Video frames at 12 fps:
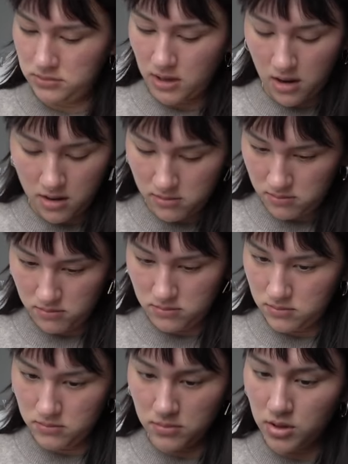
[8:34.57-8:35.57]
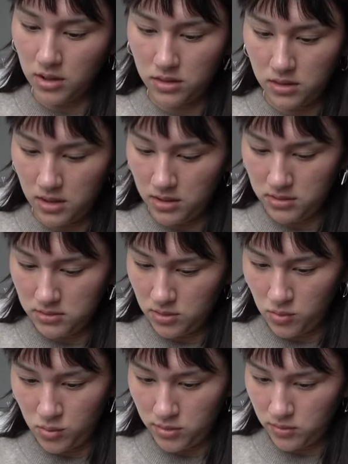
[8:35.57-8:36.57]
got the thing,
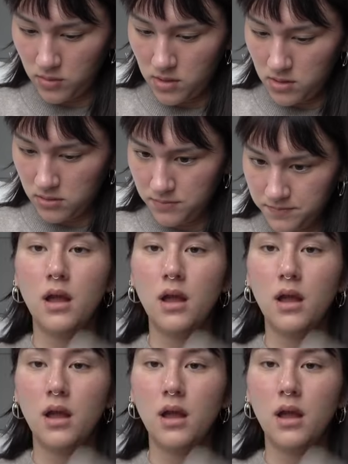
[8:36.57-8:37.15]
the order wrong.